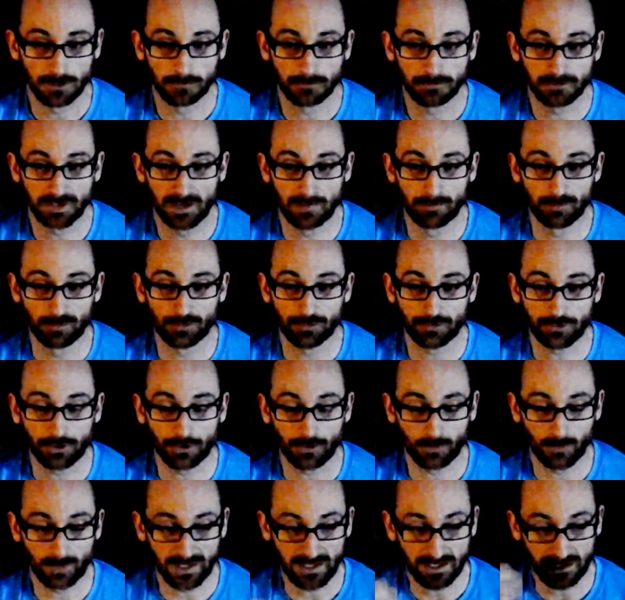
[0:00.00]
Double your
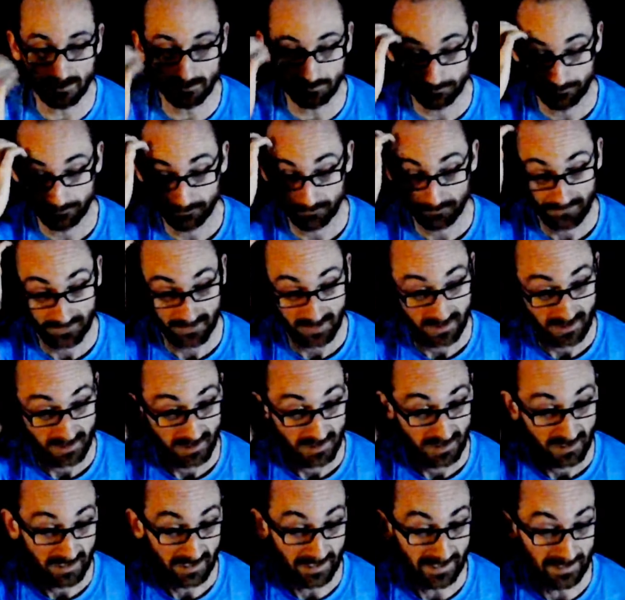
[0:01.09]
weight,
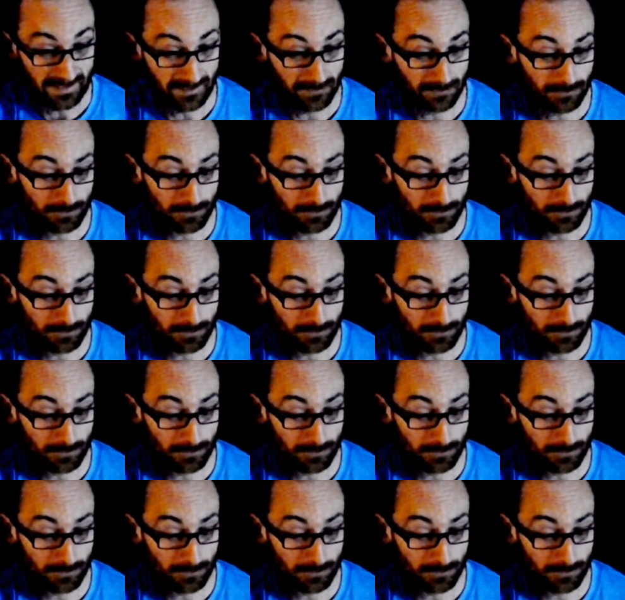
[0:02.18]
and